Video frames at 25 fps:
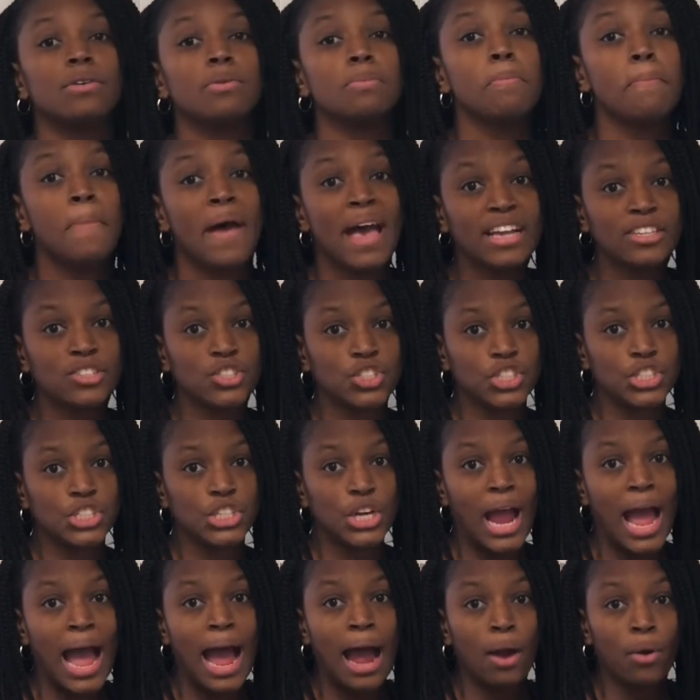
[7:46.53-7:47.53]

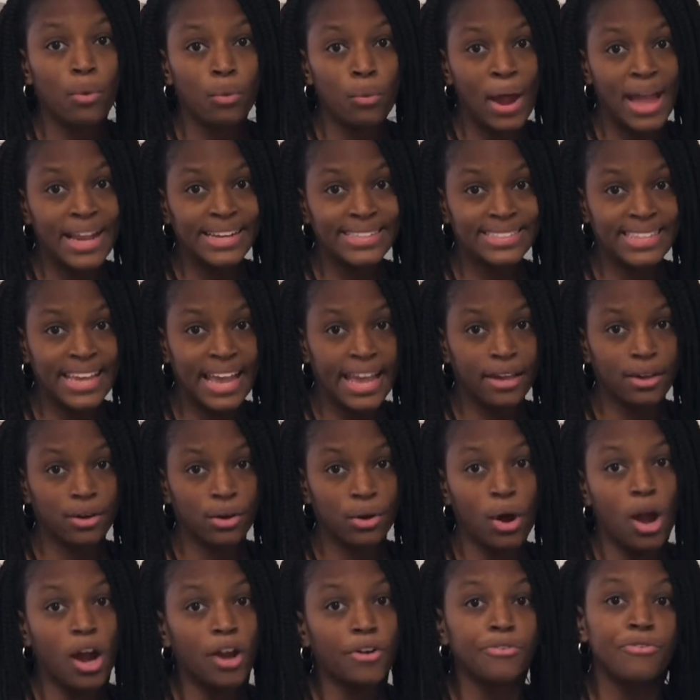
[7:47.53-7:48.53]
measure our
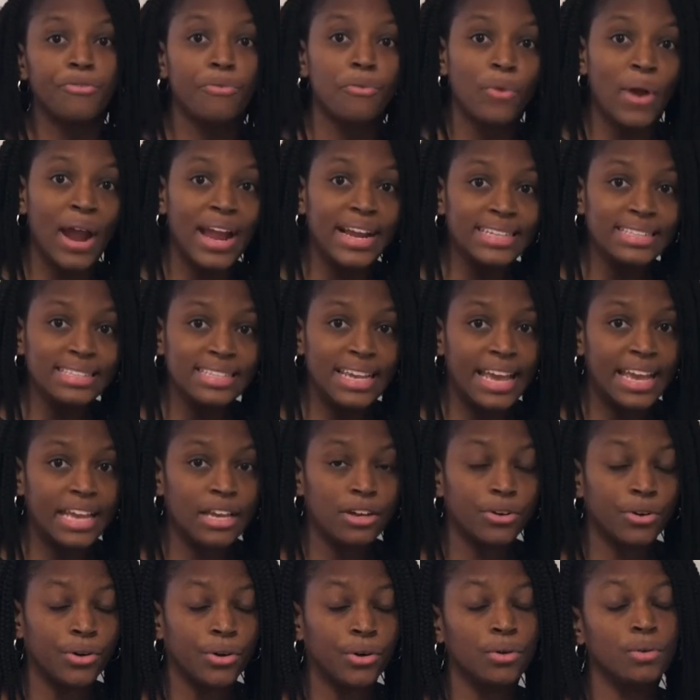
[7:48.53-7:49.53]
rectangle. Our
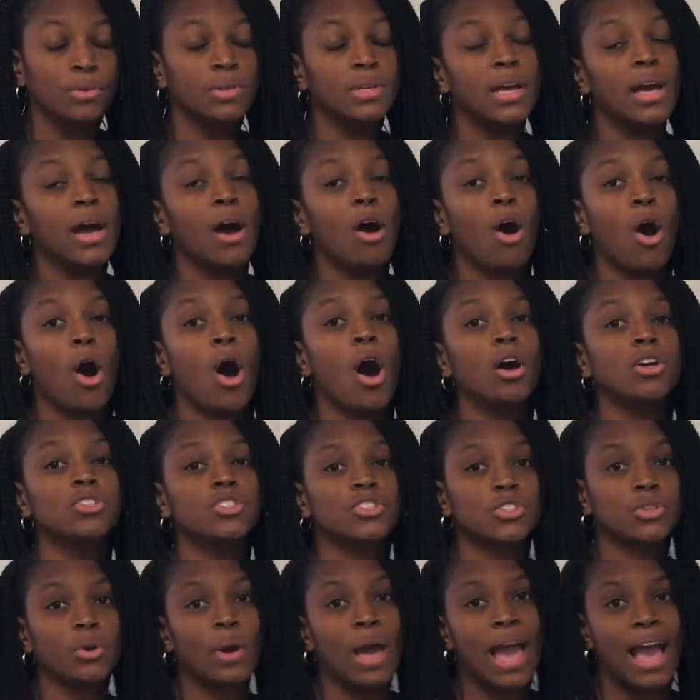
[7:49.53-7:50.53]
rectangle
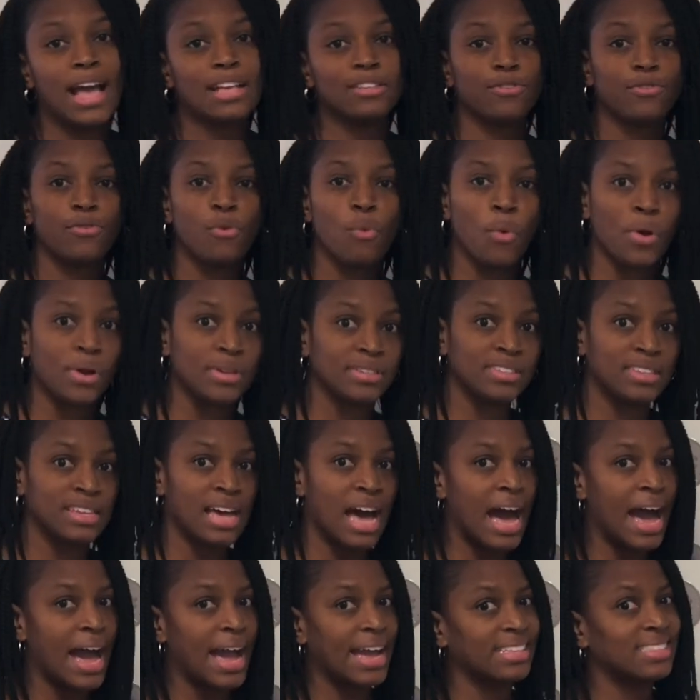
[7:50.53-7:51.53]
also has 4
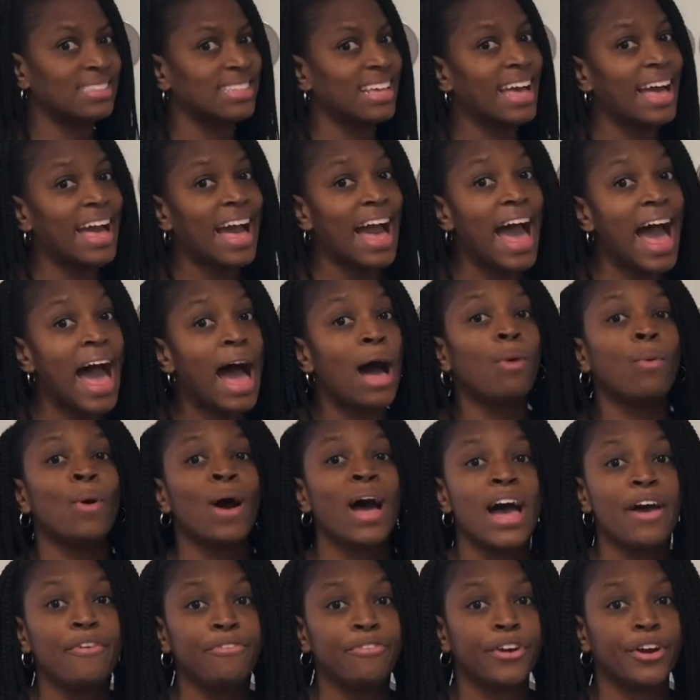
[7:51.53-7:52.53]
sides.
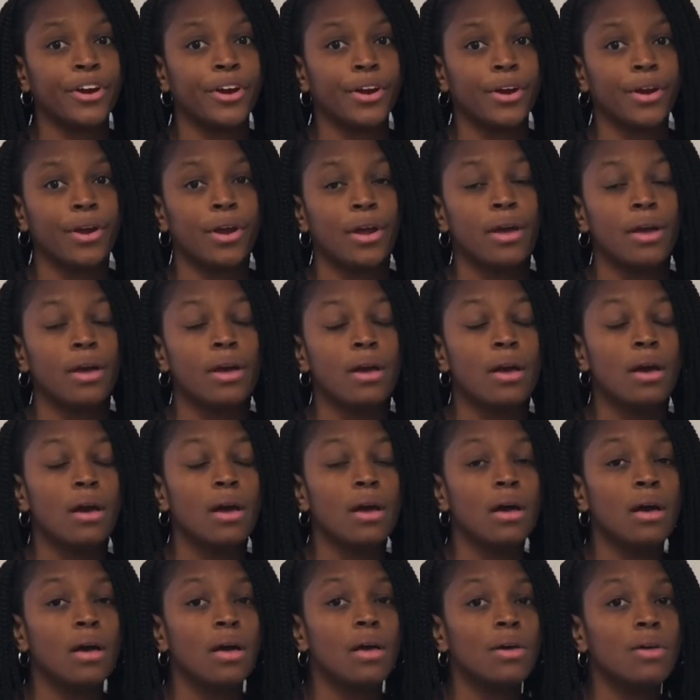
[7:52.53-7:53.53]
However,
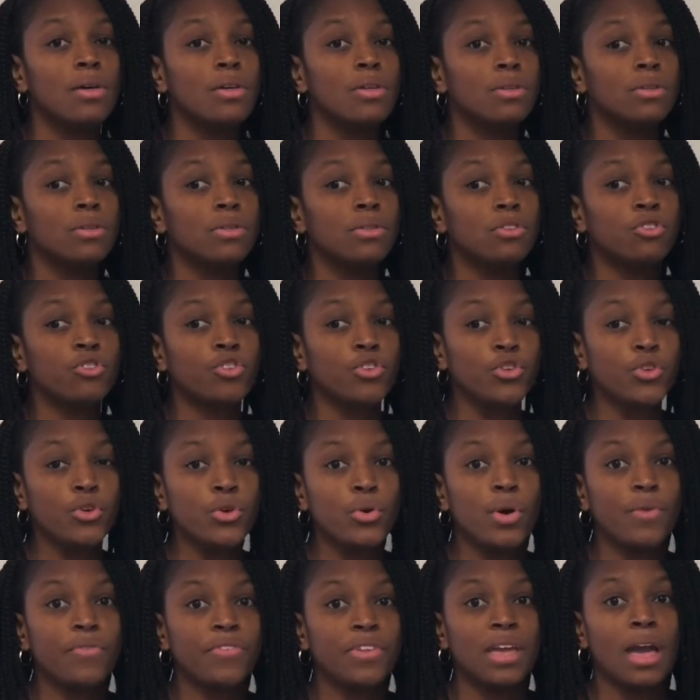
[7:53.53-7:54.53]

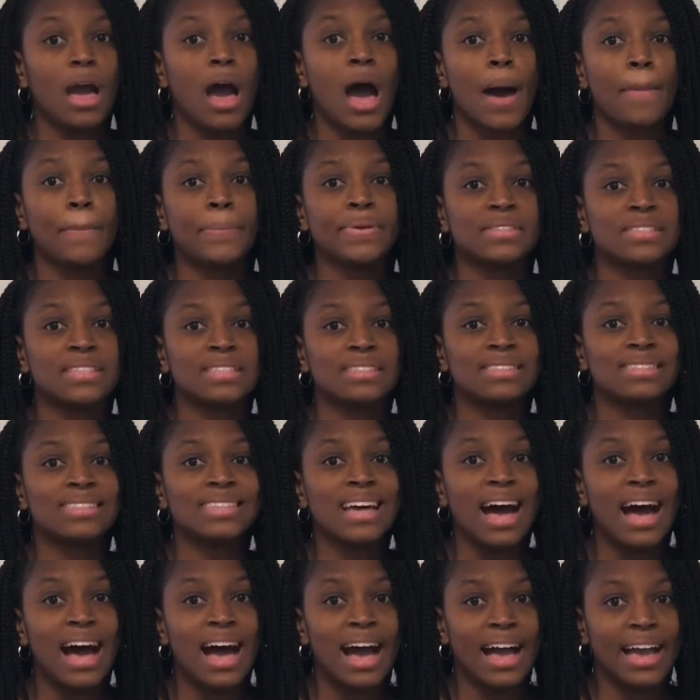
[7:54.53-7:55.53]
two of the opposite
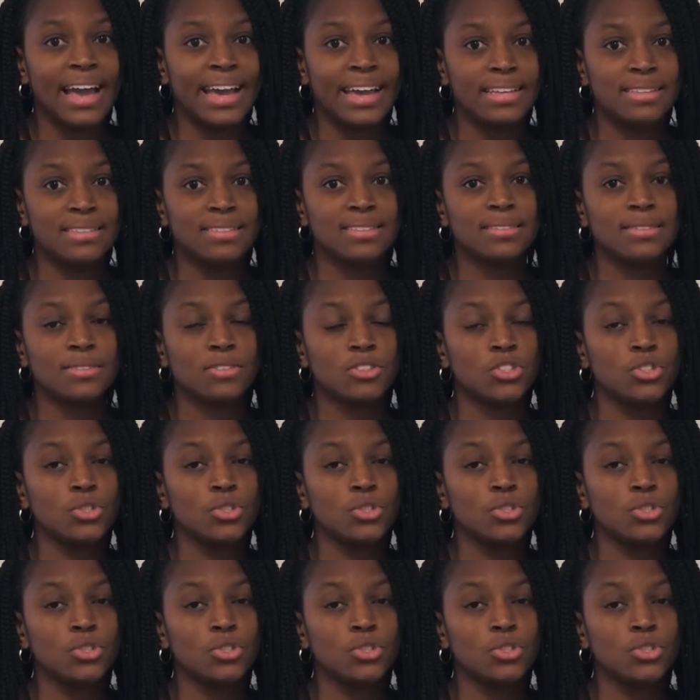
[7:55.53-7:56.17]
sides